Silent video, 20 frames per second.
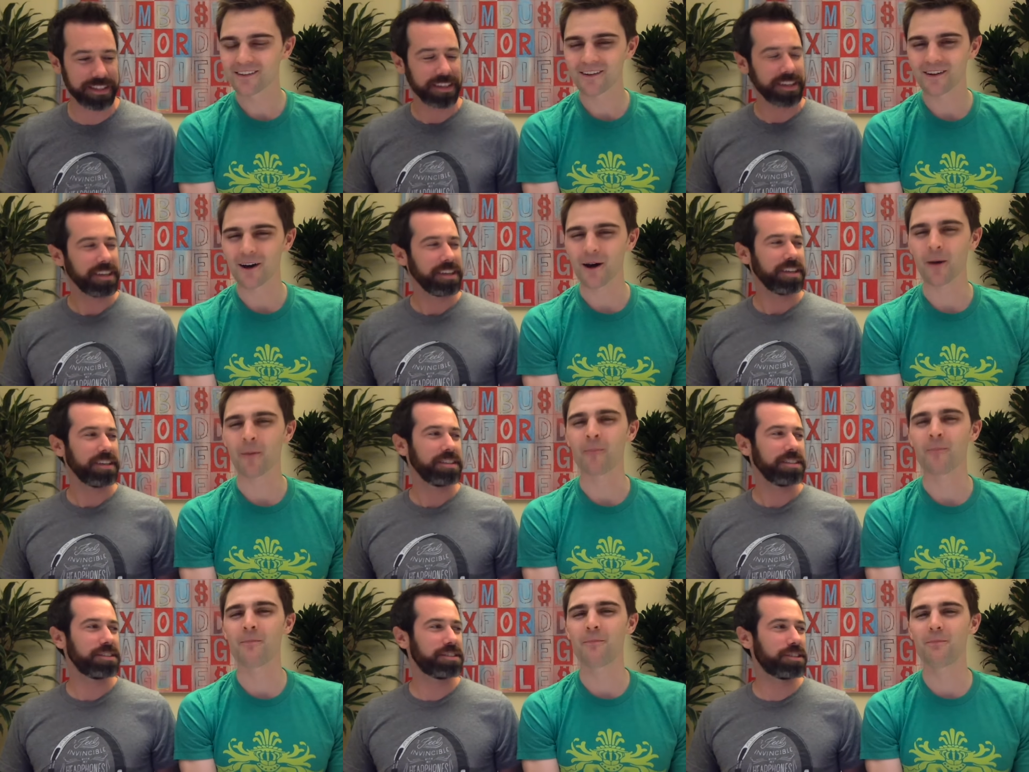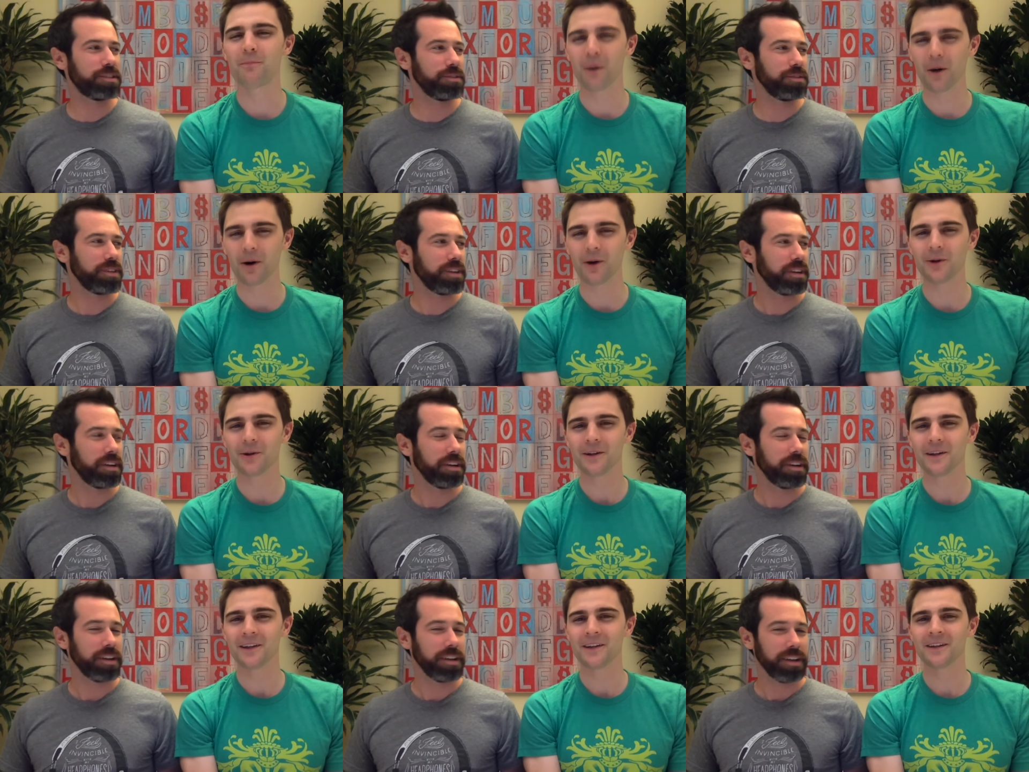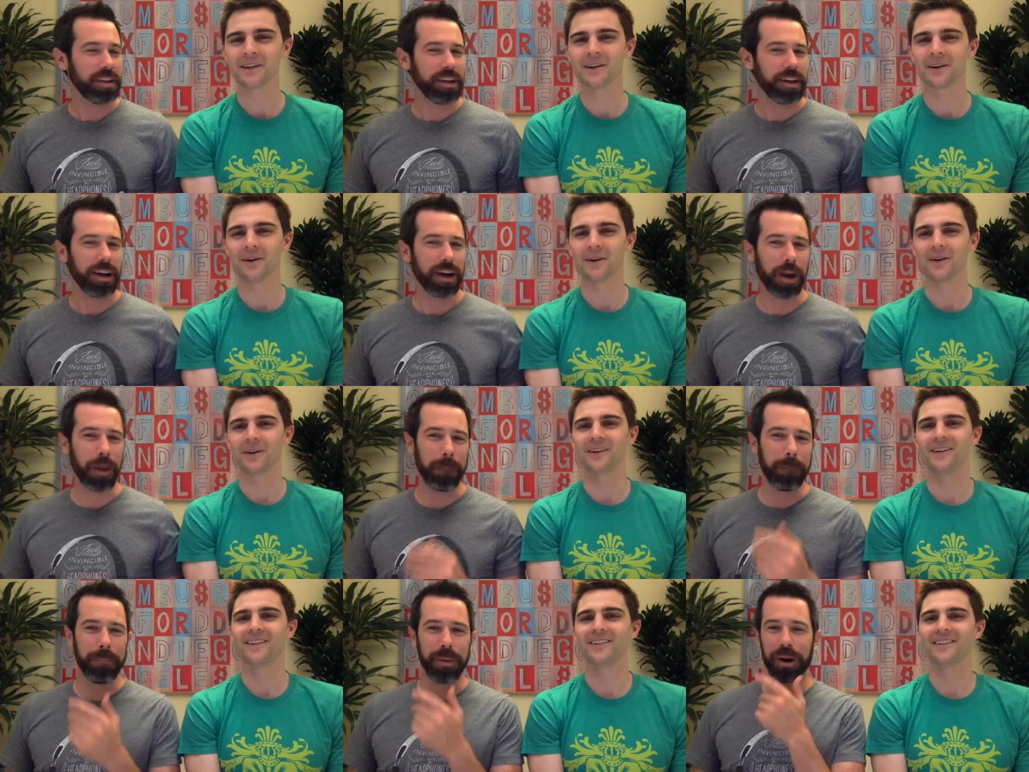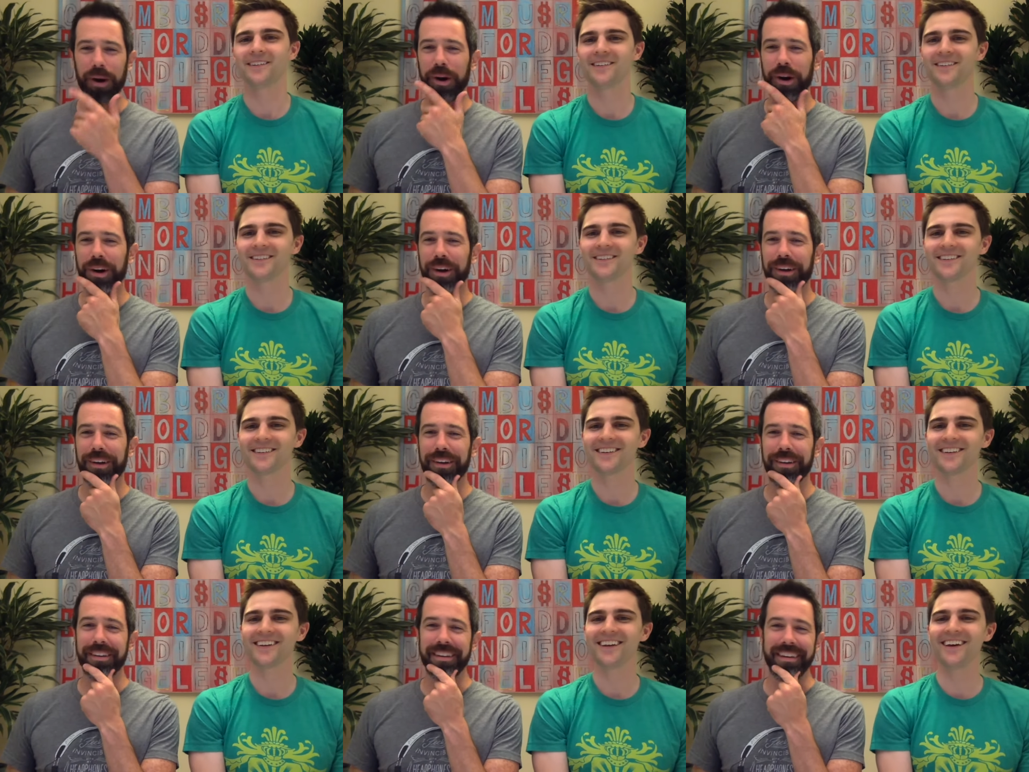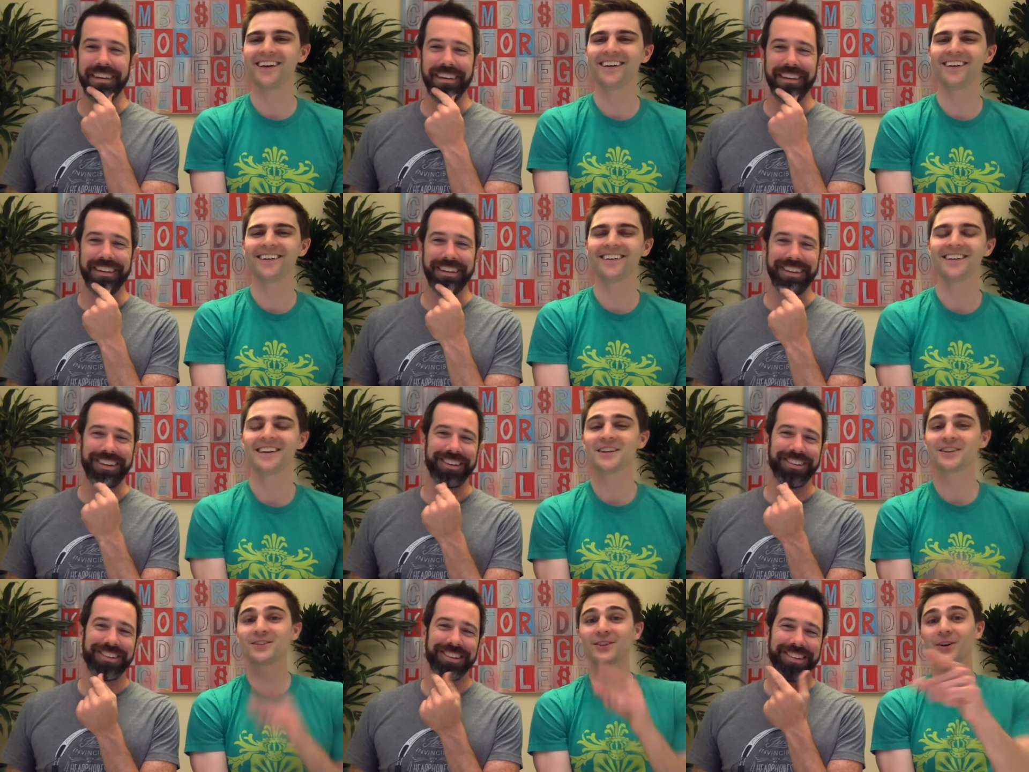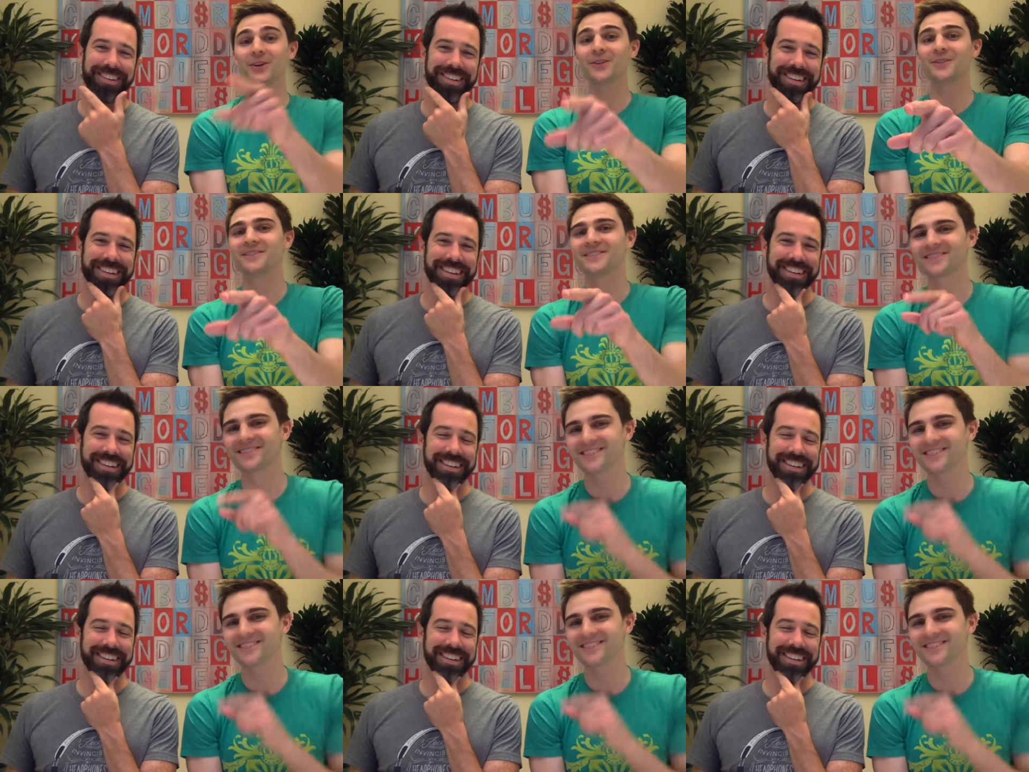Speaker 1: A to bald eagle. A bald eagle.